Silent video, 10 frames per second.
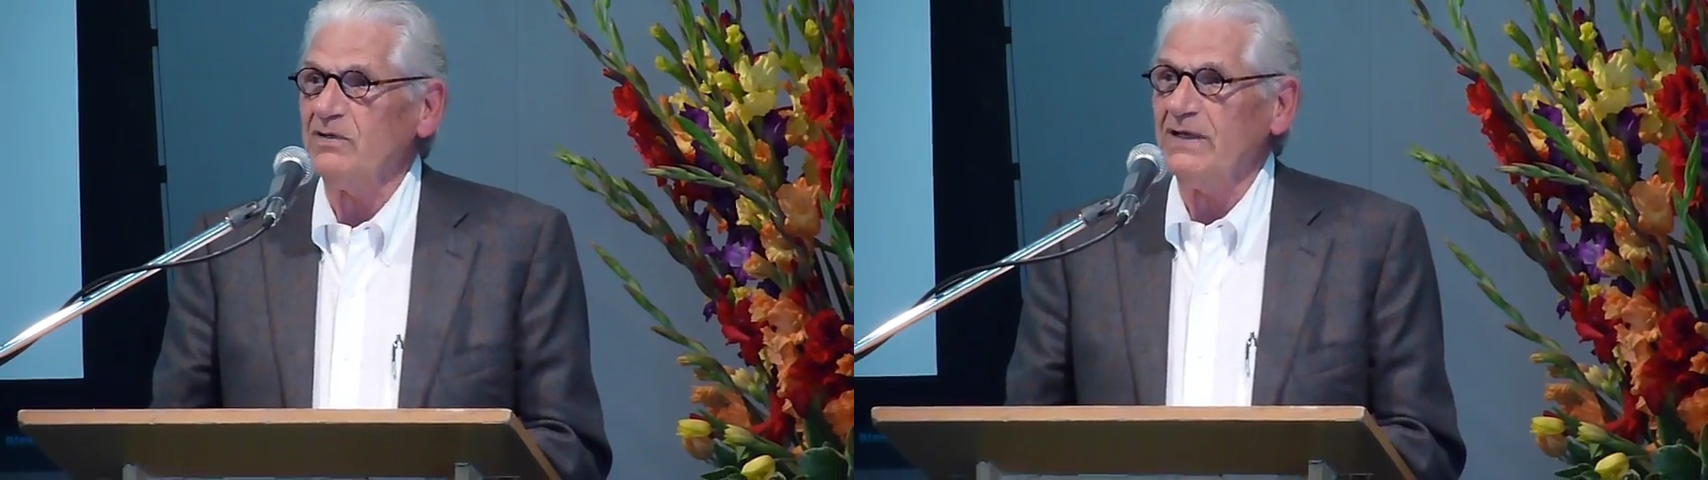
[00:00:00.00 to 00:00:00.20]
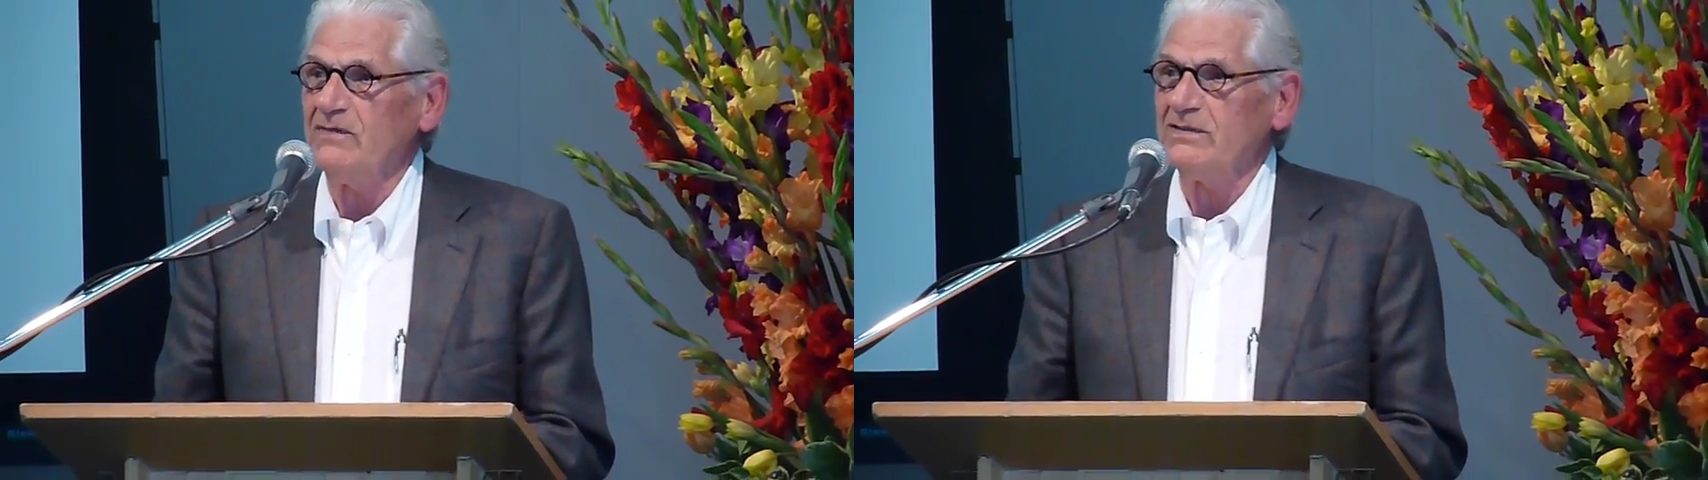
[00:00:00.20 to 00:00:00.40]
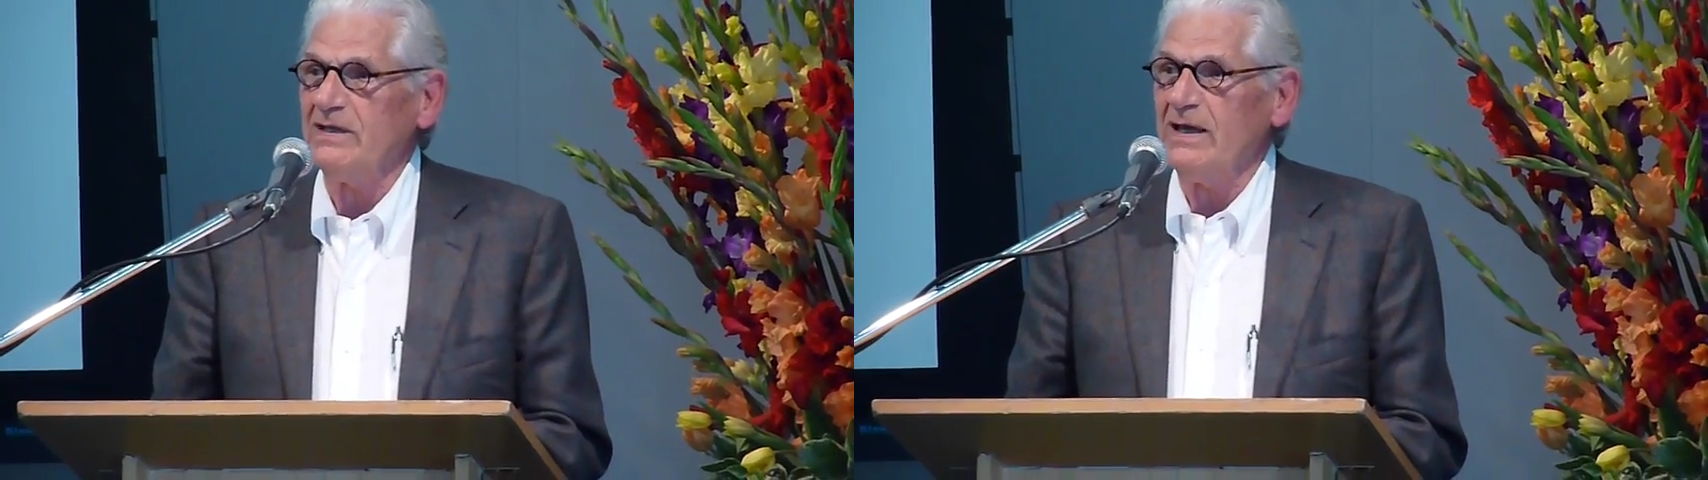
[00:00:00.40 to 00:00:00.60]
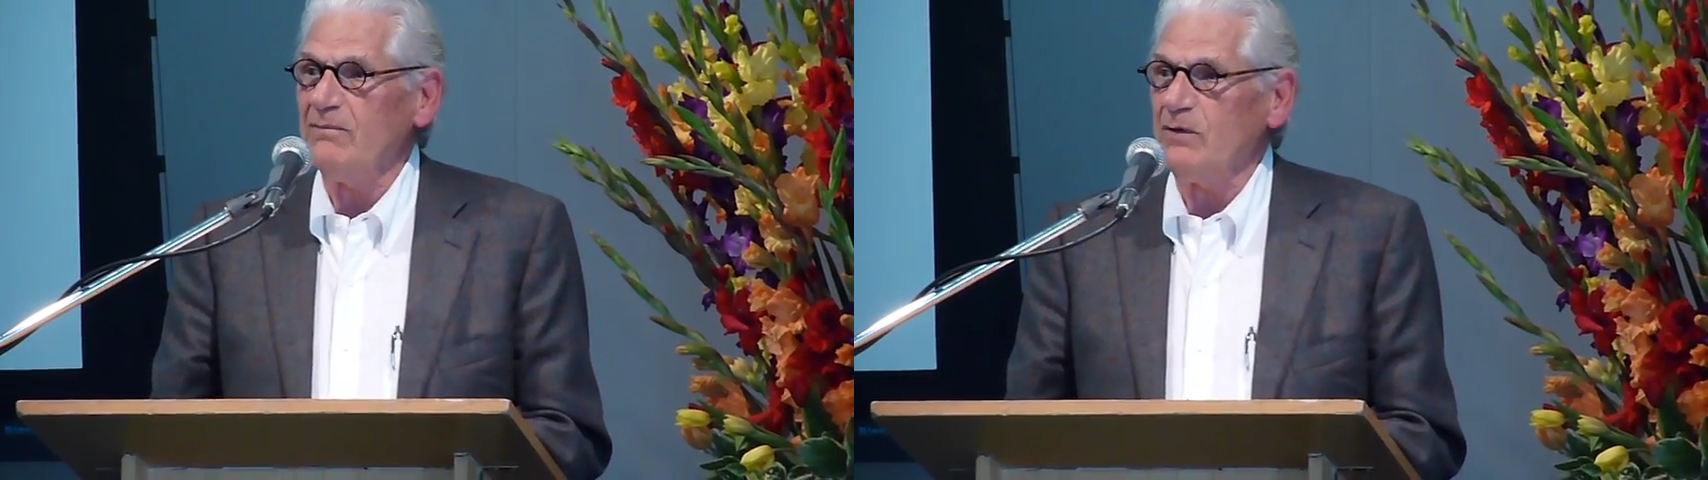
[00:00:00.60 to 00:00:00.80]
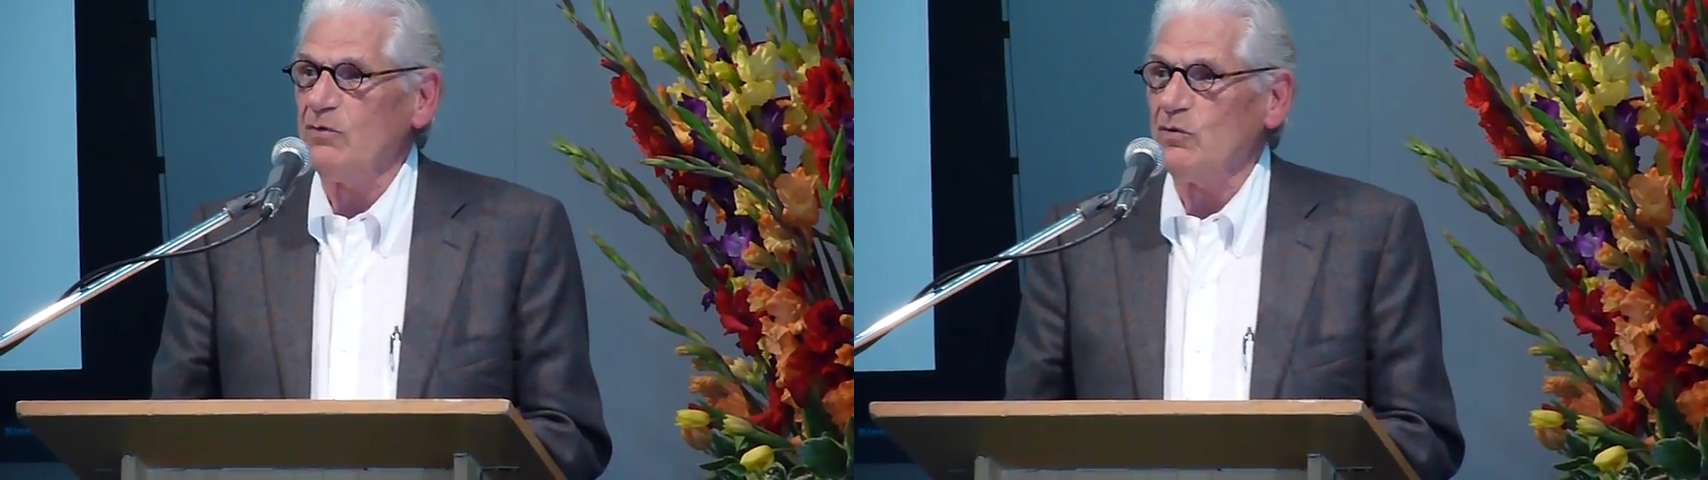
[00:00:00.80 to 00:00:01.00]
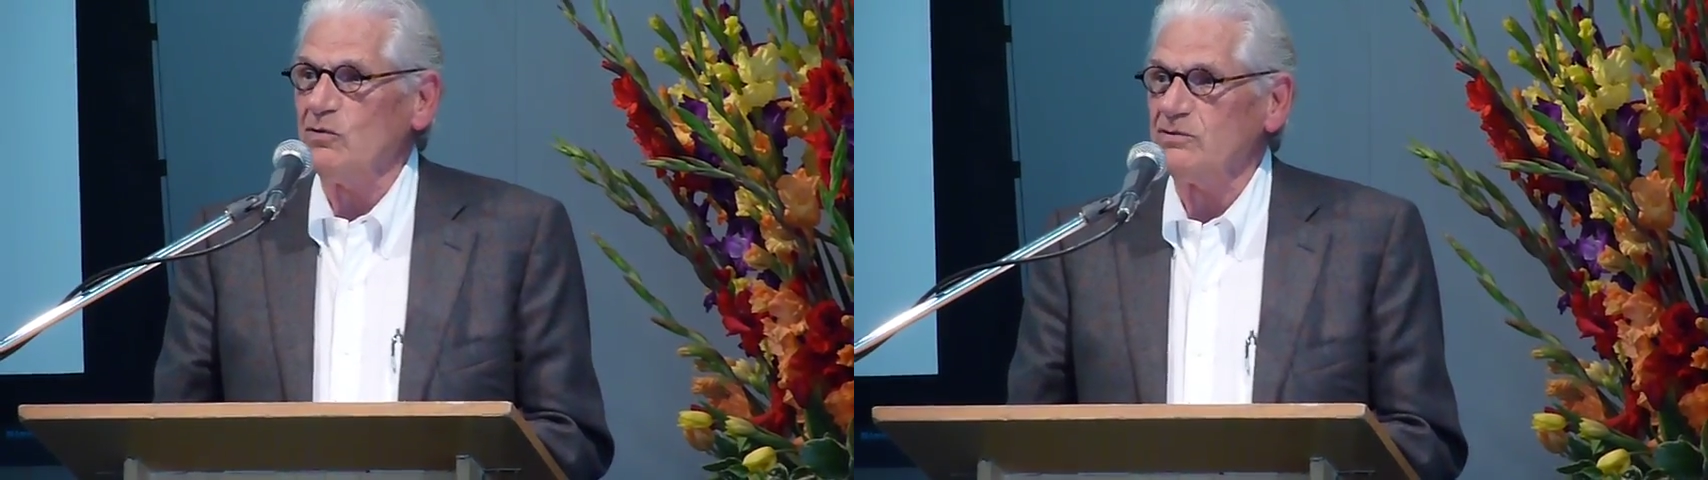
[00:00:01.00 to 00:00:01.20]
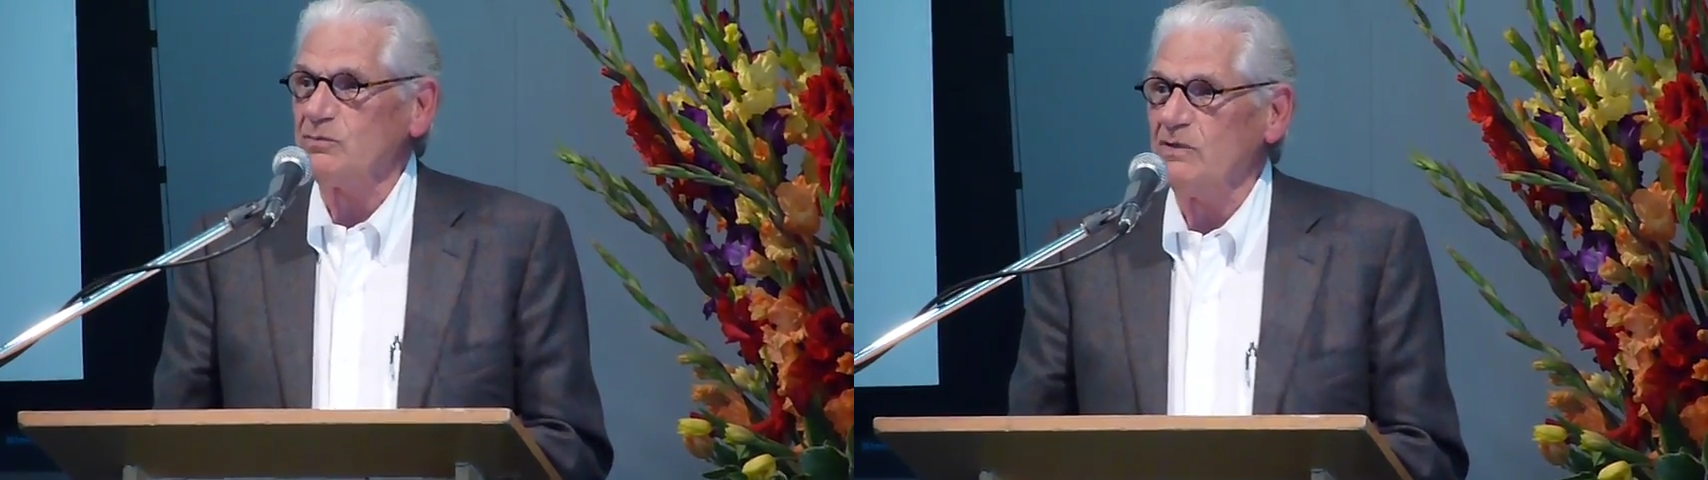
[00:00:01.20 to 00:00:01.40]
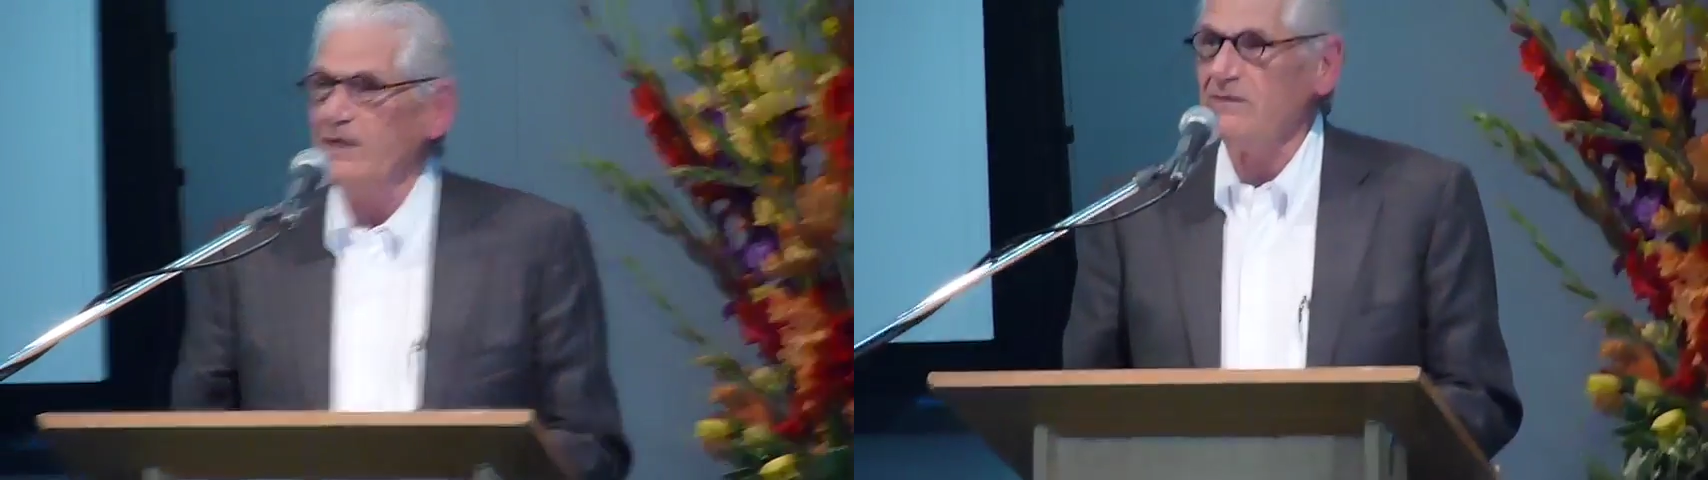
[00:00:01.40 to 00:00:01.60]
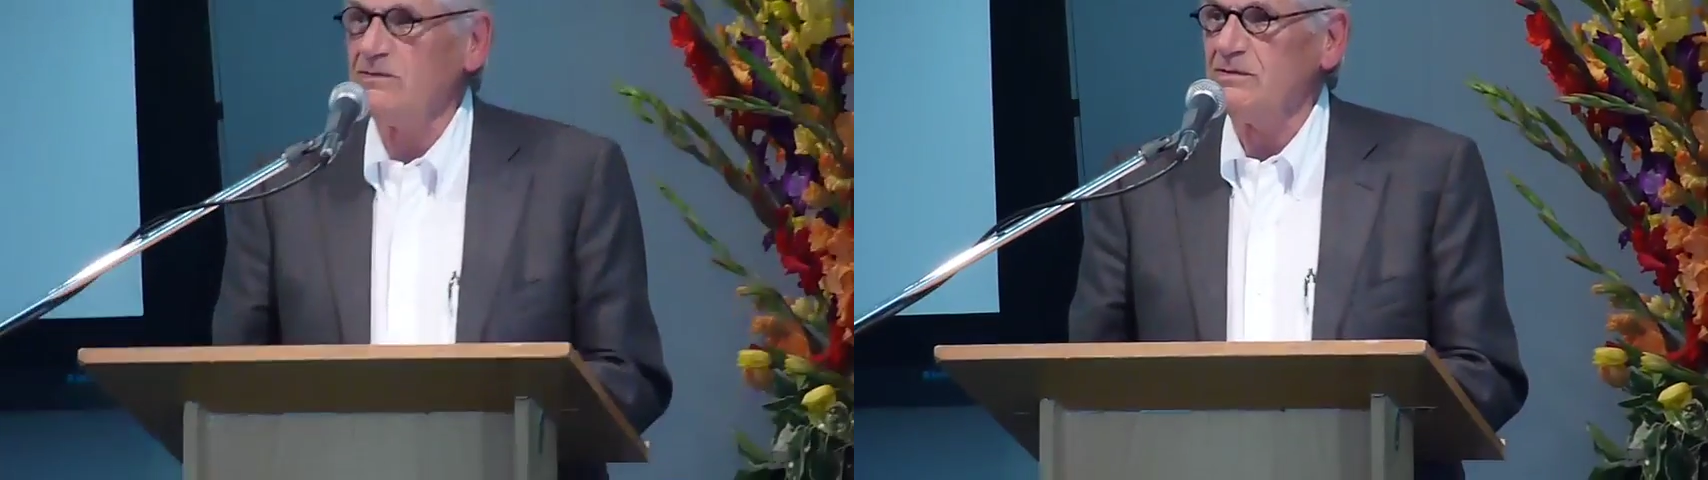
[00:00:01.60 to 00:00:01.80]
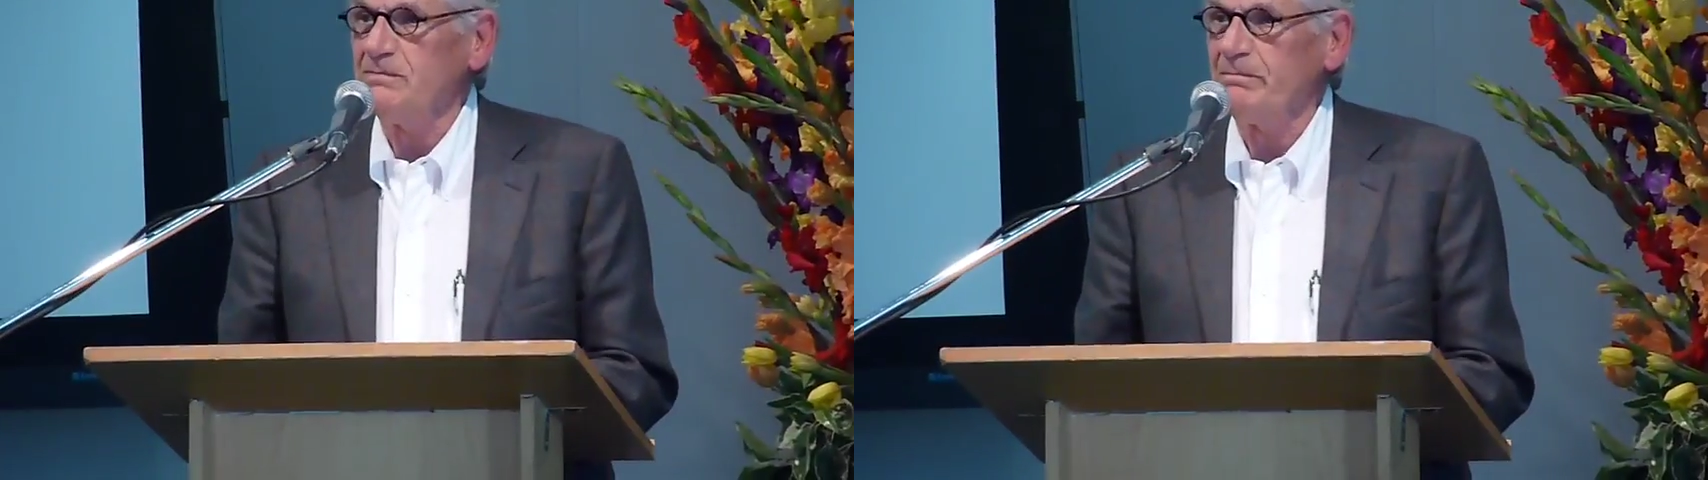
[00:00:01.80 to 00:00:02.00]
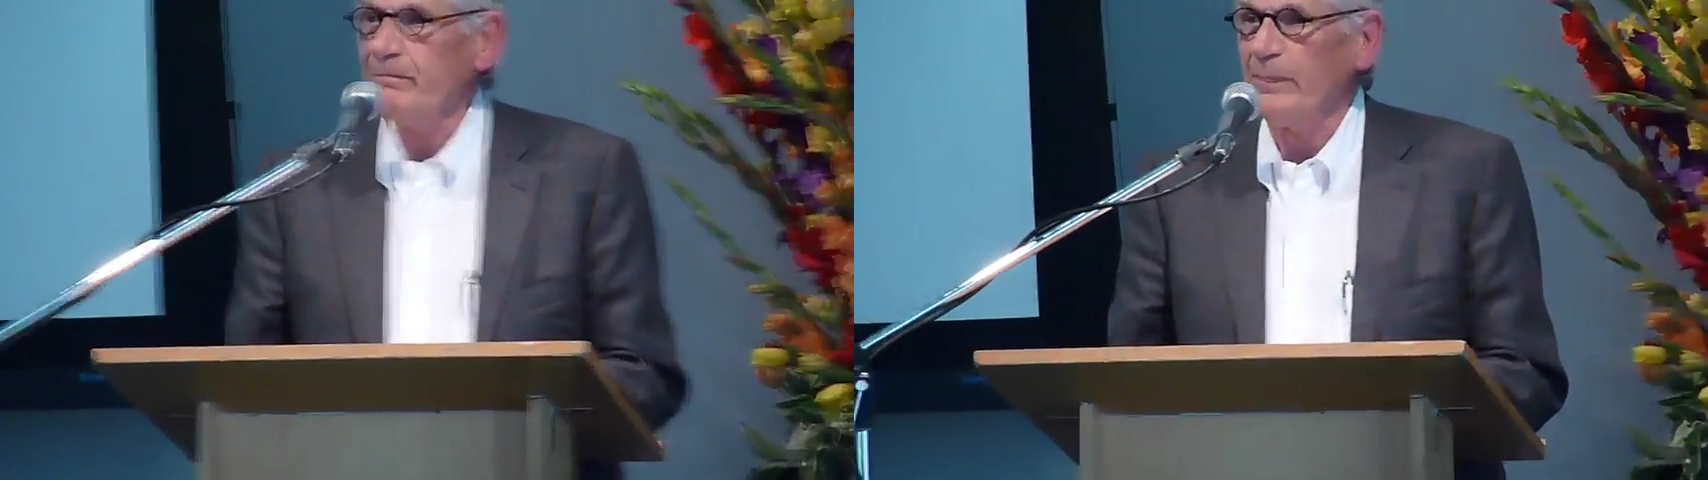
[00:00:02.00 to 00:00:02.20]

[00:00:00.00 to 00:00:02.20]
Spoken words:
But at the time, they were called squares.